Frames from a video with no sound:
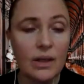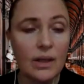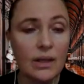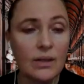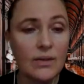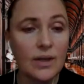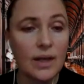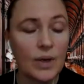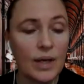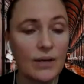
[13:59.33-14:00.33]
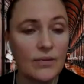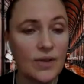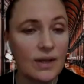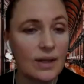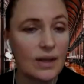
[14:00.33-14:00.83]
And we have
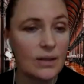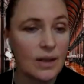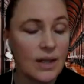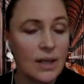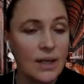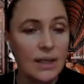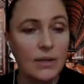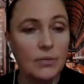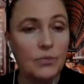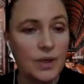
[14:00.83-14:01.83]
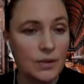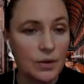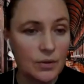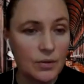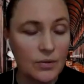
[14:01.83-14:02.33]
said that if we
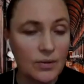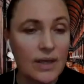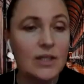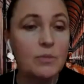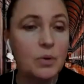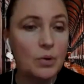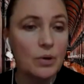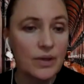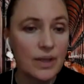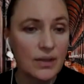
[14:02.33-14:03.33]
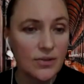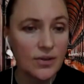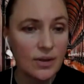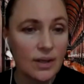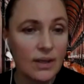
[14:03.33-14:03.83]
don't explore this